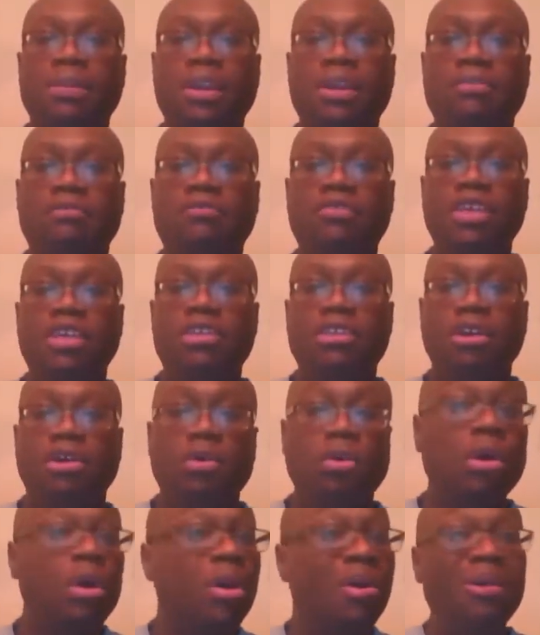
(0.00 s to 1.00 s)
being
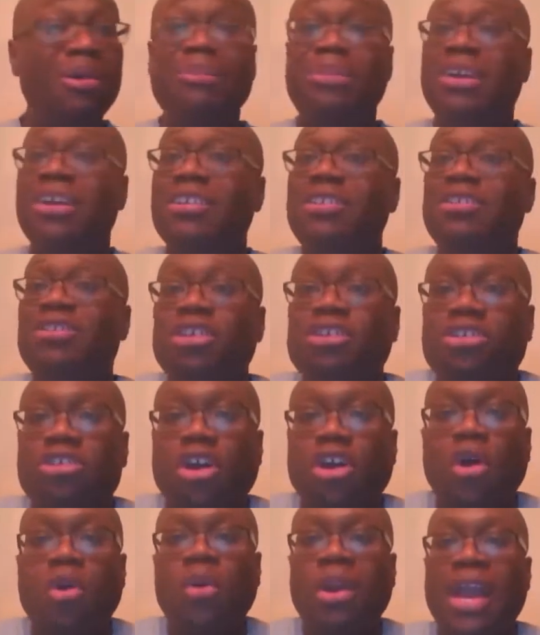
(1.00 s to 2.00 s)
vetoed because you
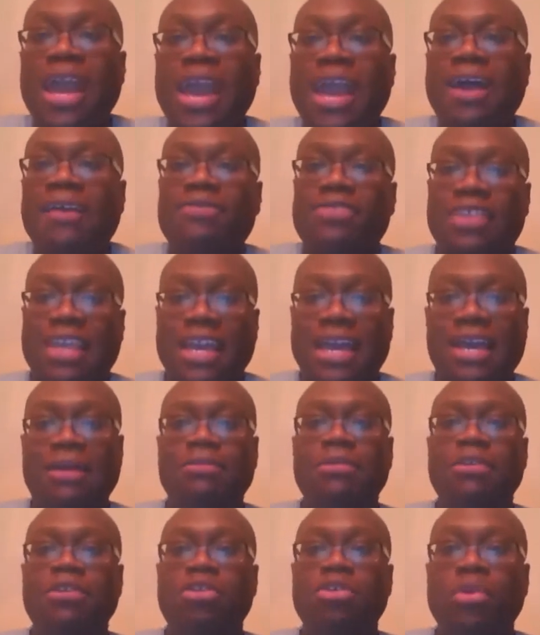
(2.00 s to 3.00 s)
don't have
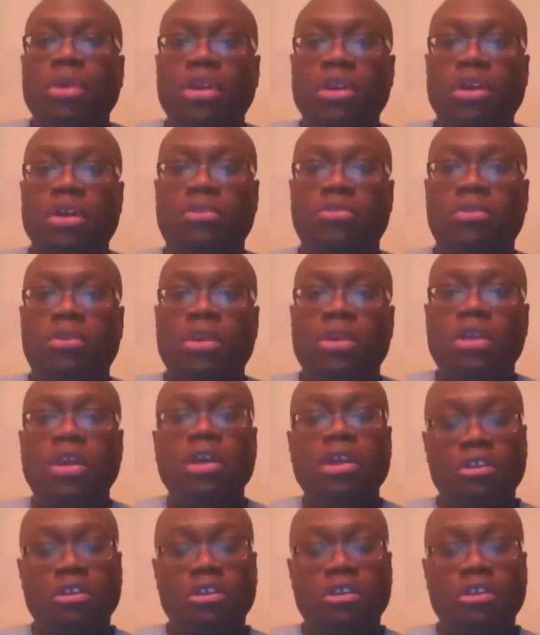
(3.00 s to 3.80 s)
time to do another one.